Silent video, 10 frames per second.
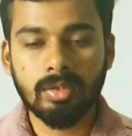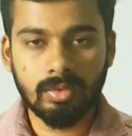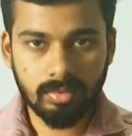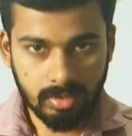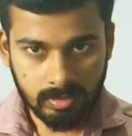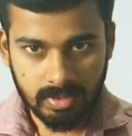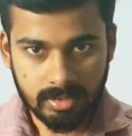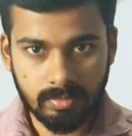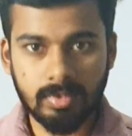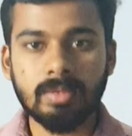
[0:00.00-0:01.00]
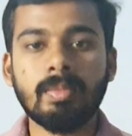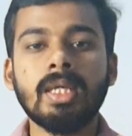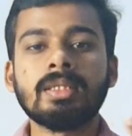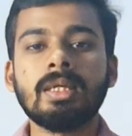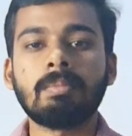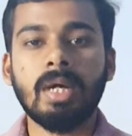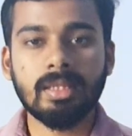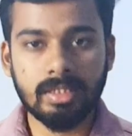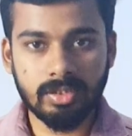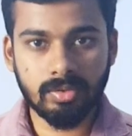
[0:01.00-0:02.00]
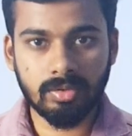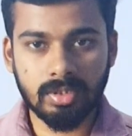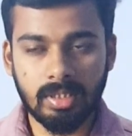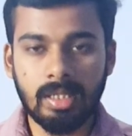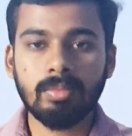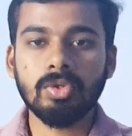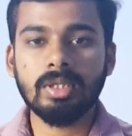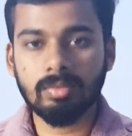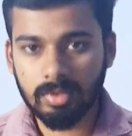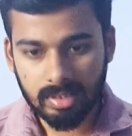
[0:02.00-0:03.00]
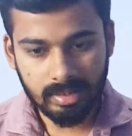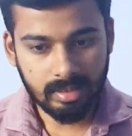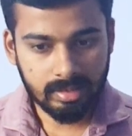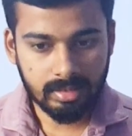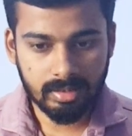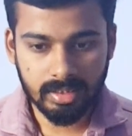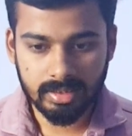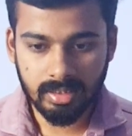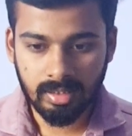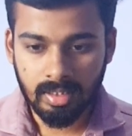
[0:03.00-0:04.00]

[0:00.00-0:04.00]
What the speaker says: two liquids which makes a binary solution and both are volatile in nature